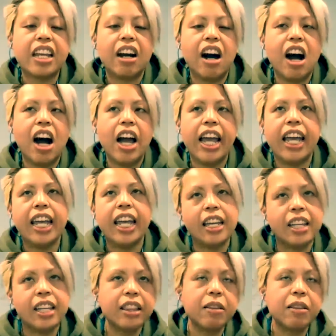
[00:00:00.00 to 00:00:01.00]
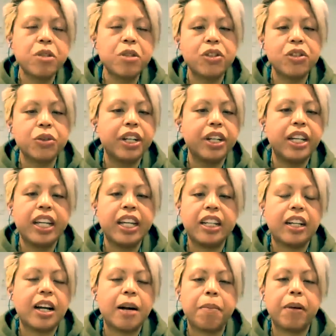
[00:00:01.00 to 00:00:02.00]
I get them to do it in a
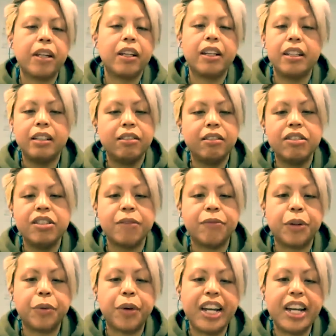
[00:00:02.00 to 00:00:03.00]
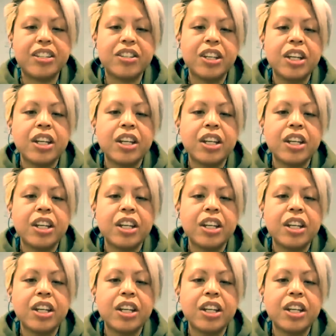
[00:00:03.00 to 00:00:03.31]
couple of different ways.